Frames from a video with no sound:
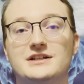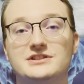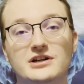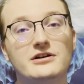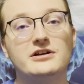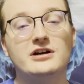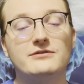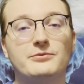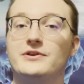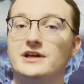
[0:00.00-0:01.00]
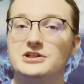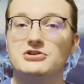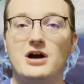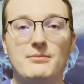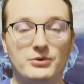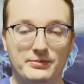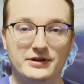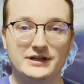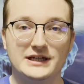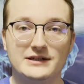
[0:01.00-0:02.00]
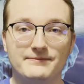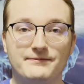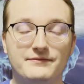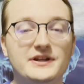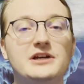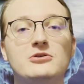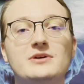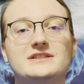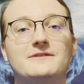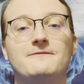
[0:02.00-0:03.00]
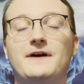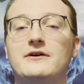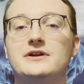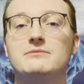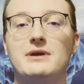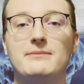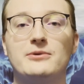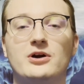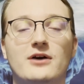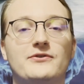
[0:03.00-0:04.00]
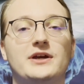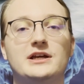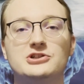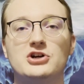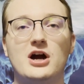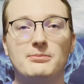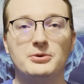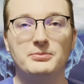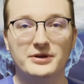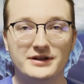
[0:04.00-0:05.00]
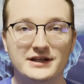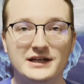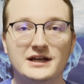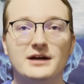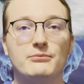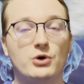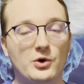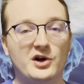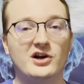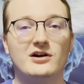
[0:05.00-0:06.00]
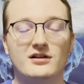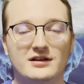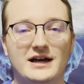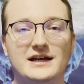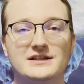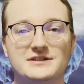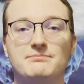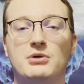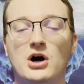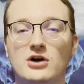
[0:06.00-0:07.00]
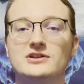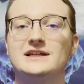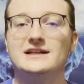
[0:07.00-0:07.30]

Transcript: Starting off with interoperability. Neo is a founding member of the Interoperability Protocol Alliance Poly